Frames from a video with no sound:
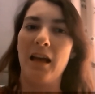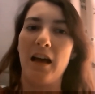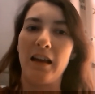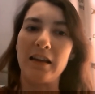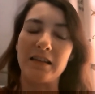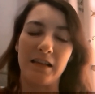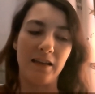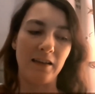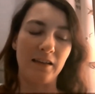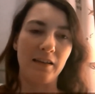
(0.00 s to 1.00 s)

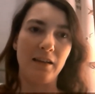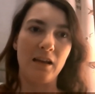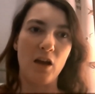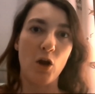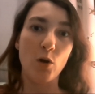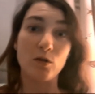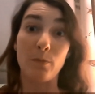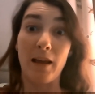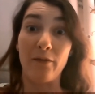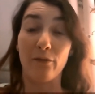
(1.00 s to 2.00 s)
cosplay